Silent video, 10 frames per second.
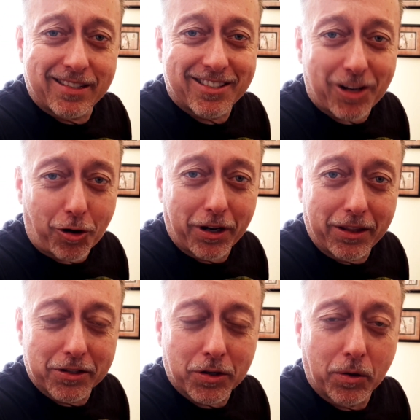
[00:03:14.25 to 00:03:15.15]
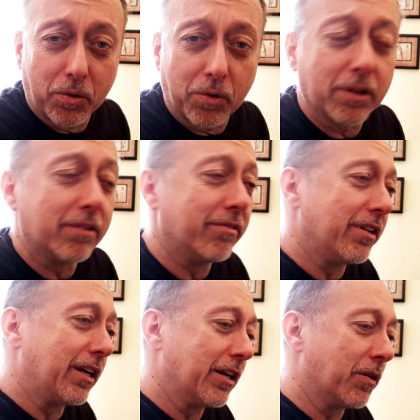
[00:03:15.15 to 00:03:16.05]
starting this whole
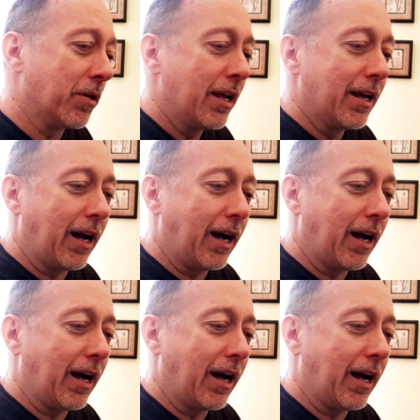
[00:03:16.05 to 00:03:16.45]
video,